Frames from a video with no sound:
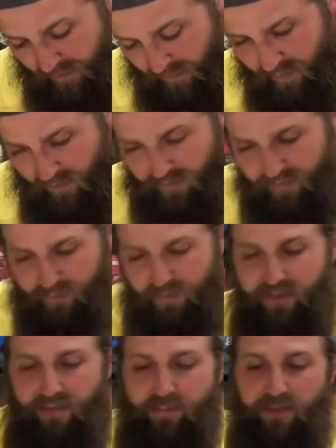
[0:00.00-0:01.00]
Well, this one
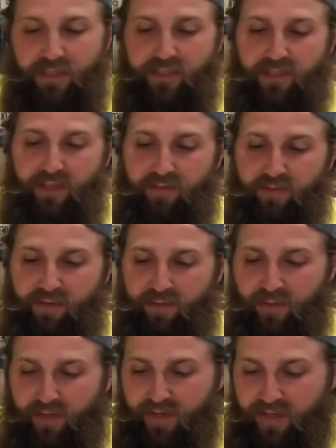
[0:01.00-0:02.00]
seems like it's going to fit
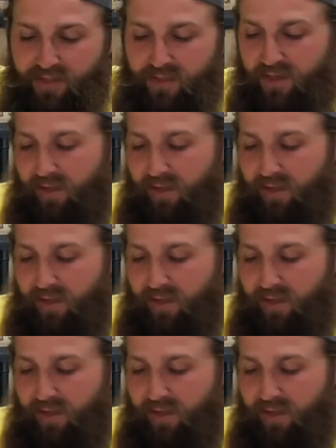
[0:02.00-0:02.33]
really nicely.